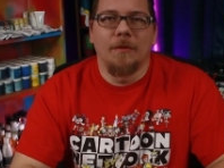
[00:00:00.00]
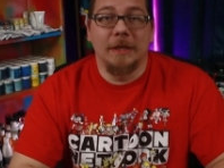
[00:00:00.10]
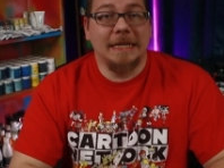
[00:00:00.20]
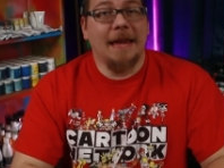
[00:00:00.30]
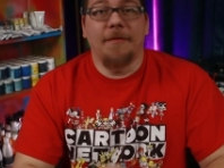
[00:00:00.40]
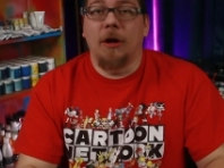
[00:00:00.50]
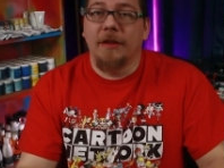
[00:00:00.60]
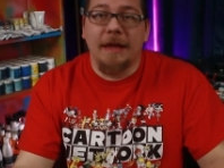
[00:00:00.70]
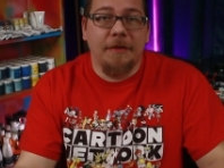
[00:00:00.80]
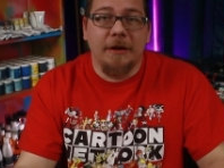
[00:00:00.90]
Once I have all
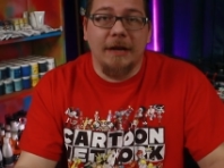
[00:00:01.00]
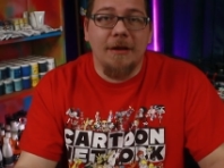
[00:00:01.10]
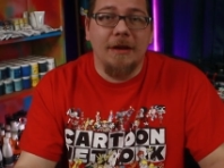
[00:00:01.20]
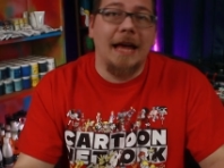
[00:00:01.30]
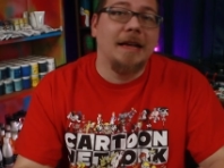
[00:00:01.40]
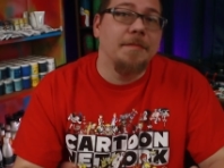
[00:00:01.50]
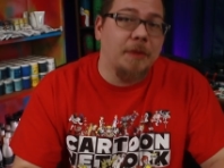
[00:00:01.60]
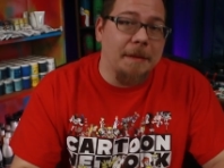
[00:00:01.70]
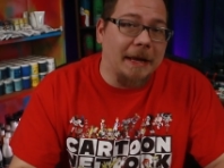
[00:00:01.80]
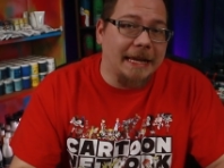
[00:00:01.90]
of that figured out, I can
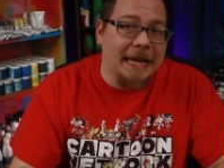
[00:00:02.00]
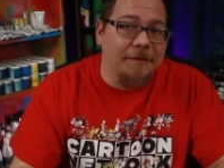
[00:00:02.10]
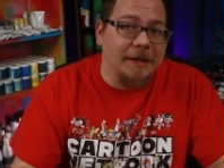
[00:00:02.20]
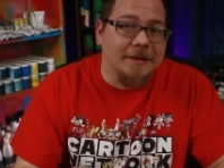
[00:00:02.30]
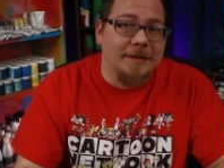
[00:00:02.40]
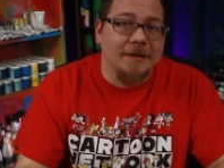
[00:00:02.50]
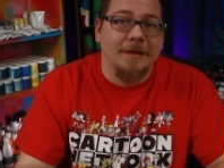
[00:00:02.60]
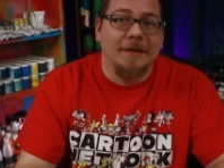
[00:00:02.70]
prep my canvas.